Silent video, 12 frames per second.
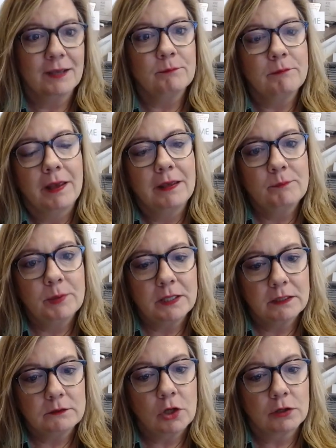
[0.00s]
It may be
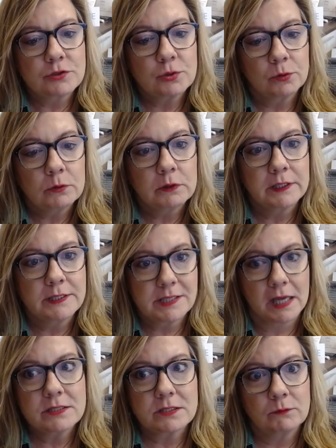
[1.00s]
in a larger
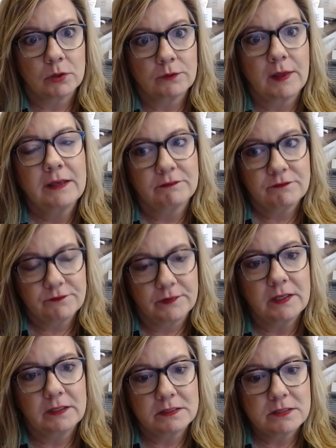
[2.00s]
organization where they can
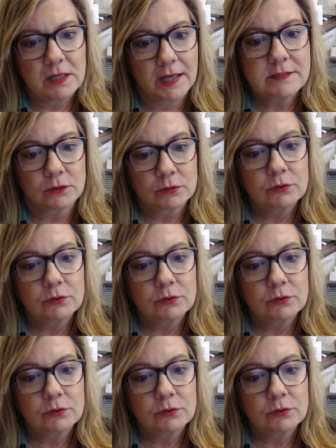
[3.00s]
fit in as a